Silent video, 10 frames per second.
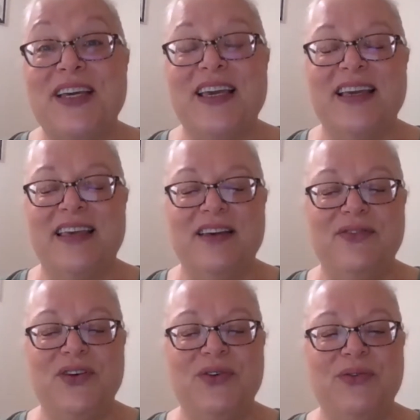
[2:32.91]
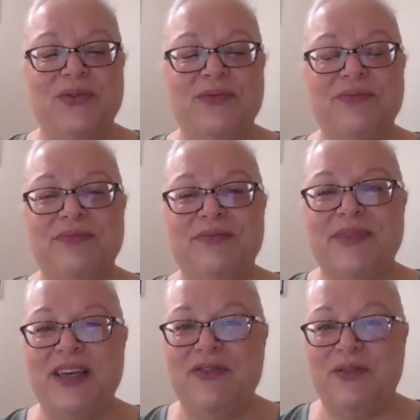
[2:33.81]
It can give you
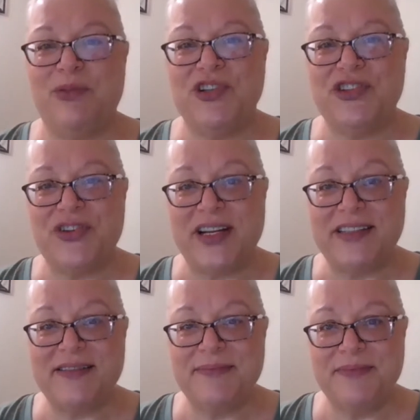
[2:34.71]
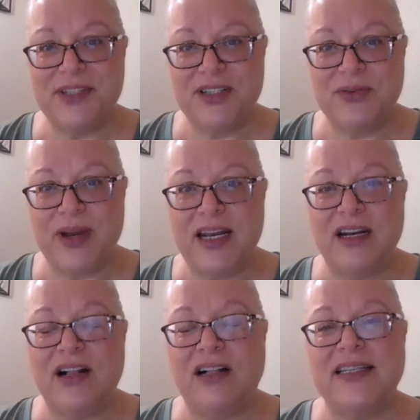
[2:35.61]
even more stress to write
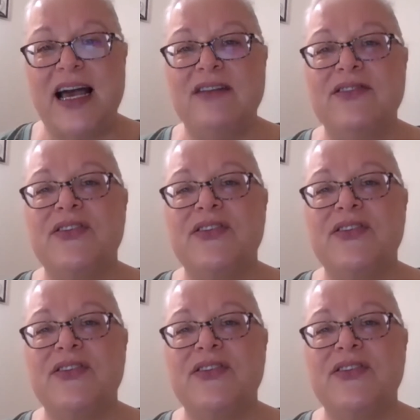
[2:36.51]
it all down.